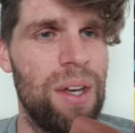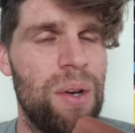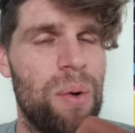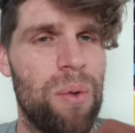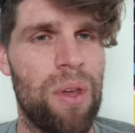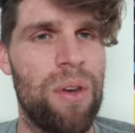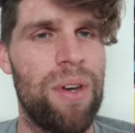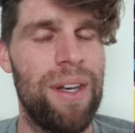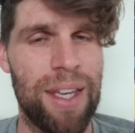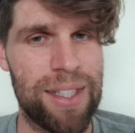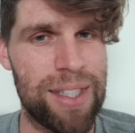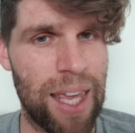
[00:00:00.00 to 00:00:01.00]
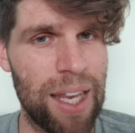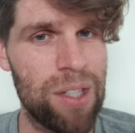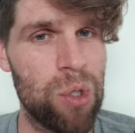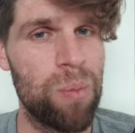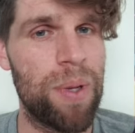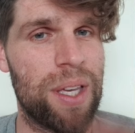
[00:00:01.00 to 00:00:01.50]
although you need to get 10
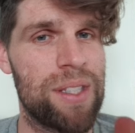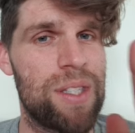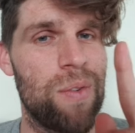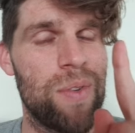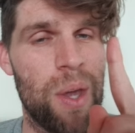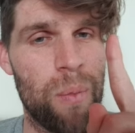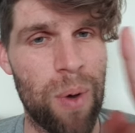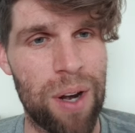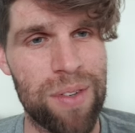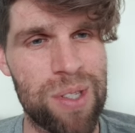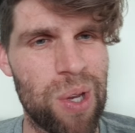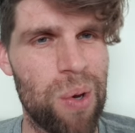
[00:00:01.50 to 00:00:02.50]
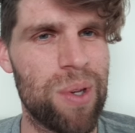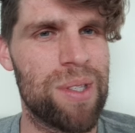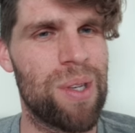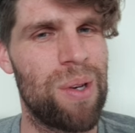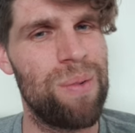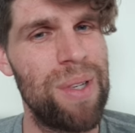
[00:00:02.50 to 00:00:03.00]
duplicates to even get one of his tokens,
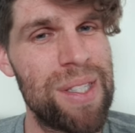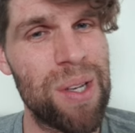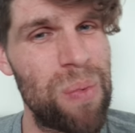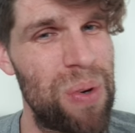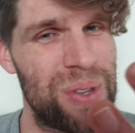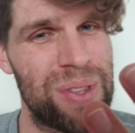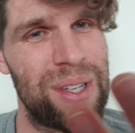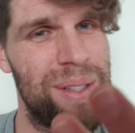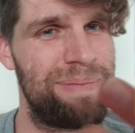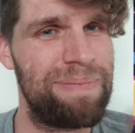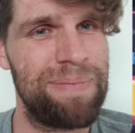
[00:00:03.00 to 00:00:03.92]
so is it worth it?